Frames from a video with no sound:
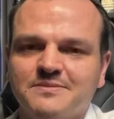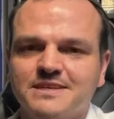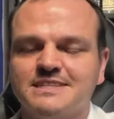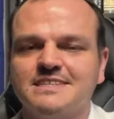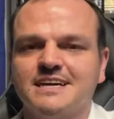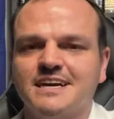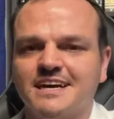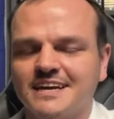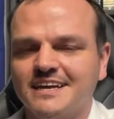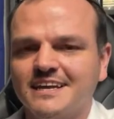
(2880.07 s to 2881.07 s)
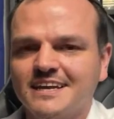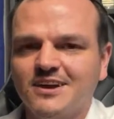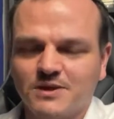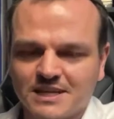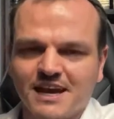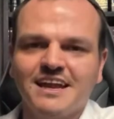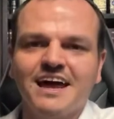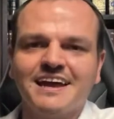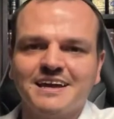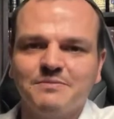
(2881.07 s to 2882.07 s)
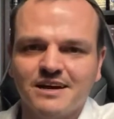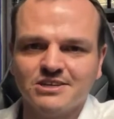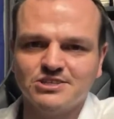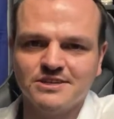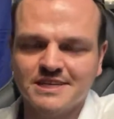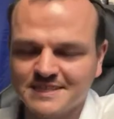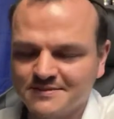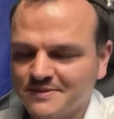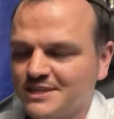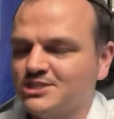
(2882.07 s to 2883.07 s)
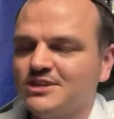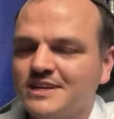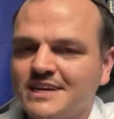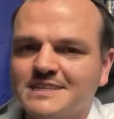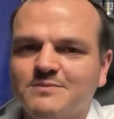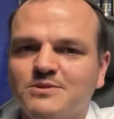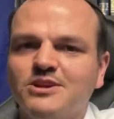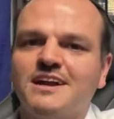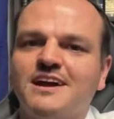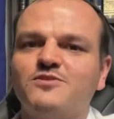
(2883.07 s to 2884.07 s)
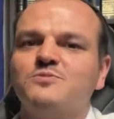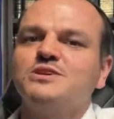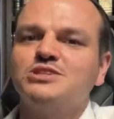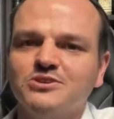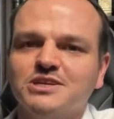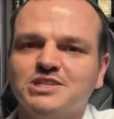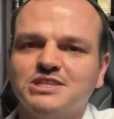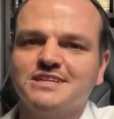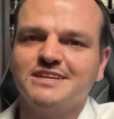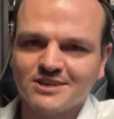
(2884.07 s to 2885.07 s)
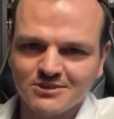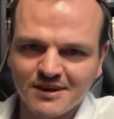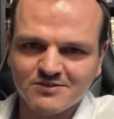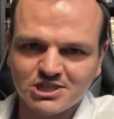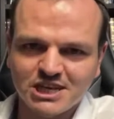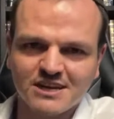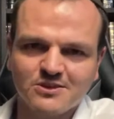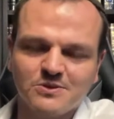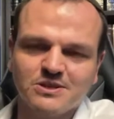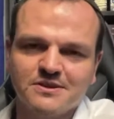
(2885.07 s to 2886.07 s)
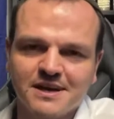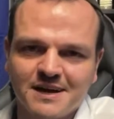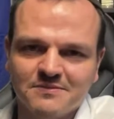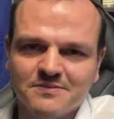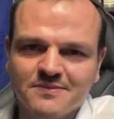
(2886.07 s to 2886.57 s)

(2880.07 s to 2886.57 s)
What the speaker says: this is what I like about Judaism. In Judaism, you don't have to be Jewish to have a share in the world to come.